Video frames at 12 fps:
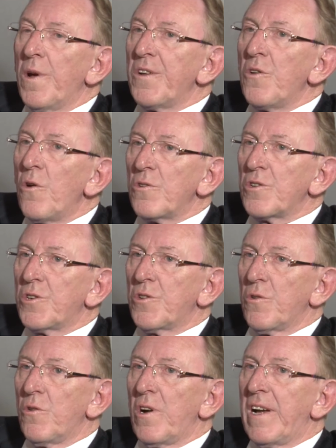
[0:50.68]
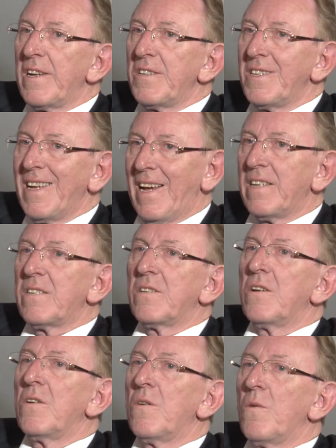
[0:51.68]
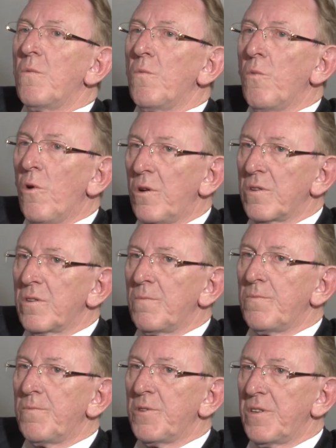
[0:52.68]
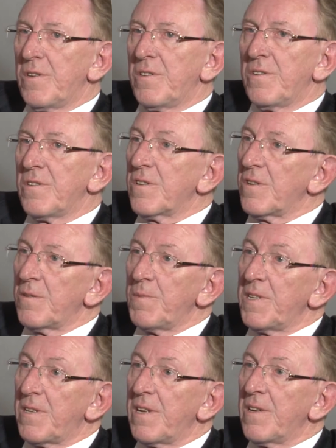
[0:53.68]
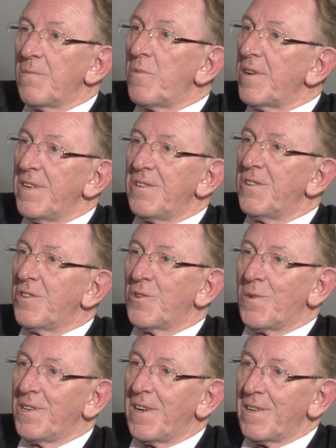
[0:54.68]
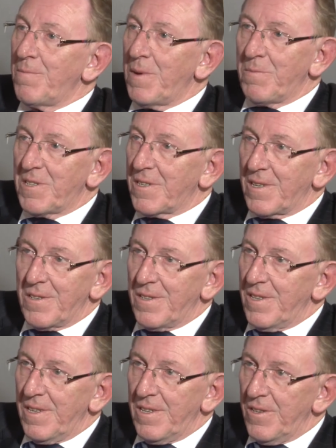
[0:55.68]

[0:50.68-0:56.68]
we're not sure as yet what positions are going to be taken by each of the 28 member states of the